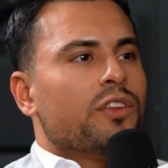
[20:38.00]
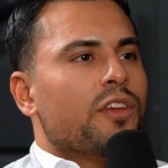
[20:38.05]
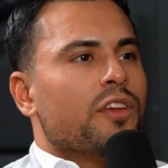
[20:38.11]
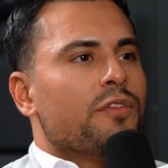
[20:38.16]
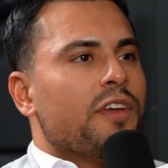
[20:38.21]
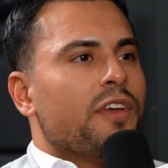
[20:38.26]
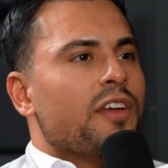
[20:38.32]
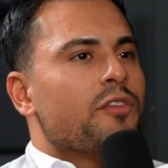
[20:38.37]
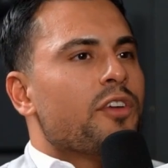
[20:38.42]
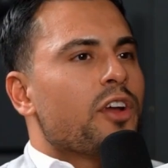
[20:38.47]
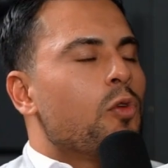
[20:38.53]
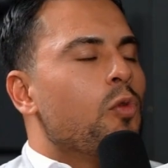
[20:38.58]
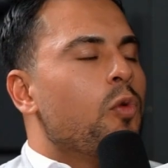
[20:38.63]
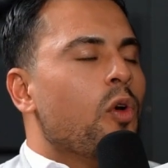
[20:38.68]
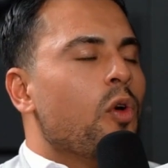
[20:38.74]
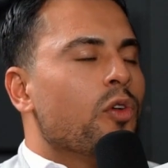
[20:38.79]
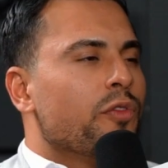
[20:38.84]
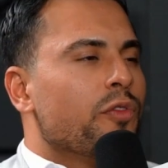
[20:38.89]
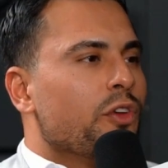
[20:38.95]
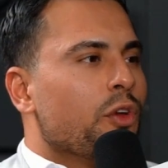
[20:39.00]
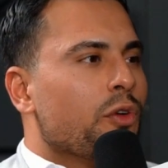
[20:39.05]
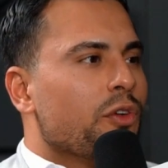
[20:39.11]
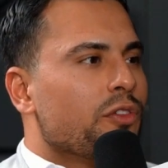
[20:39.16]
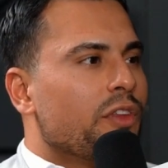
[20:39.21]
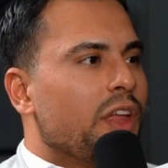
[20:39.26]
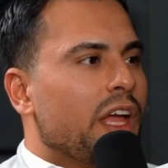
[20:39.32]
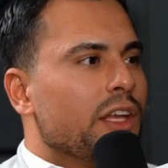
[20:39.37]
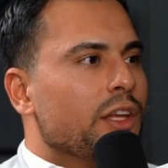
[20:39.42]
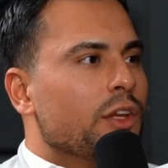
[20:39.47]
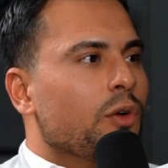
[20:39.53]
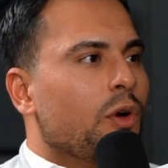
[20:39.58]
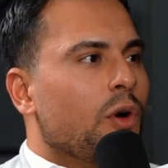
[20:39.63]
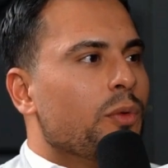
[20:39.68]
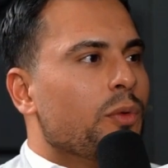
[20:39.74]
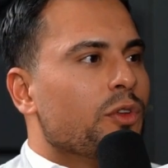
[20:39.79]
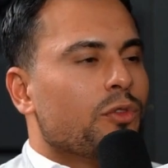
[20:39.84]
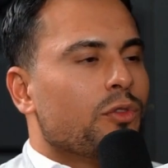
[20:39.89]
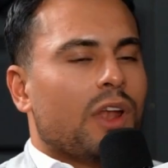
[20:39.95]
a favorite quote of yours that you
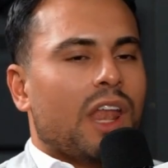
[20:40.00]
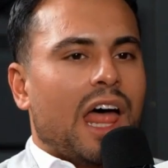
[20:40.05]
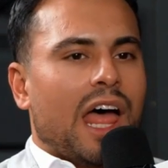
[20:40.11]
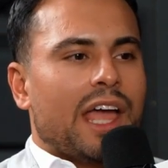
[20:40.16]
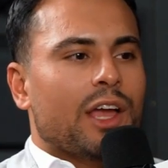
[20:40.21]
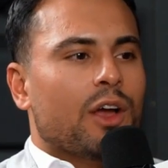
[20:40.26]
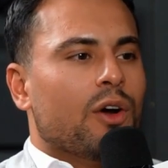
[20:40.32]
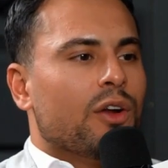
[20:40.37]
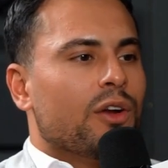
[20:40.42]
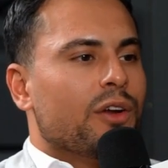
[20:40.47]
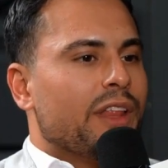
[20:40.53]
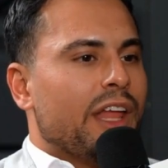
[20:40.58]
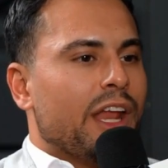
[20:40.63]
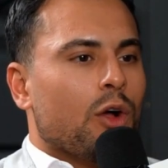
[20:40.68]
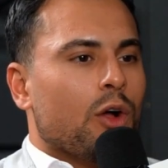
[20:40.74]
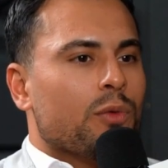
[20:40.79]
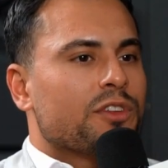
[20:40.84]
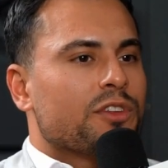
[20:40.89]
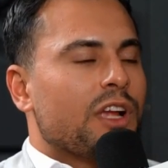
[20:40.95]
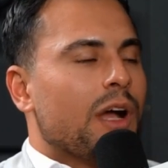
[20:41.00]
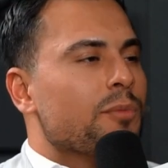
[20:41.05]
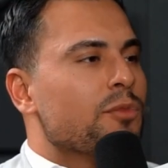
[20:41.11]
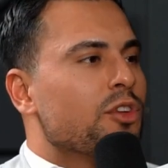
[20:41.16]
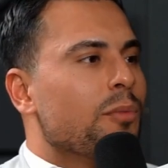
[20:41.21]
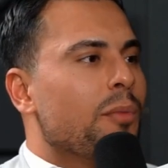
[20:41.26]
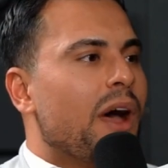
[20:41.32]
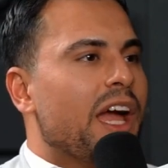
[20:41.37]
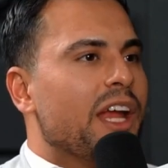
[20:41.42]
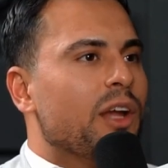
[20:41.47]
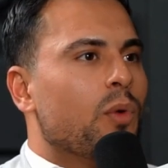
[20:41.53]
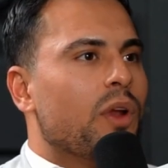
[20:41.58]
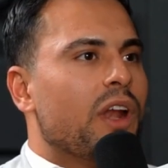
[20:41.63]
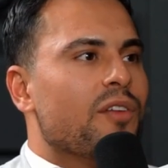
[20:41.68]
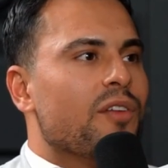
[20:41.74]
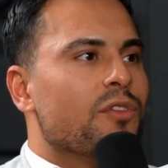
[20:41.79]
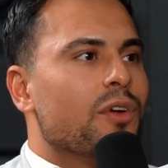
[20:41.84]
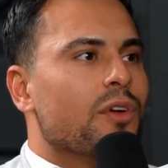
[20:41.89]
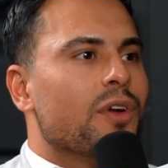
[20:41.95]
always rely on or that always comes to mind
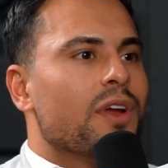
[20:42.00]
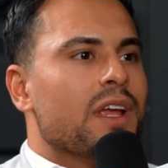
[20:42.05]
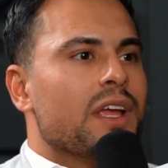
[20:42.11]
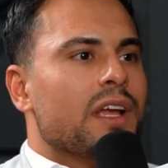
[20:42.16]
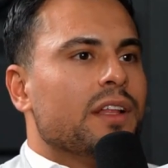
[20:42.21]
whenever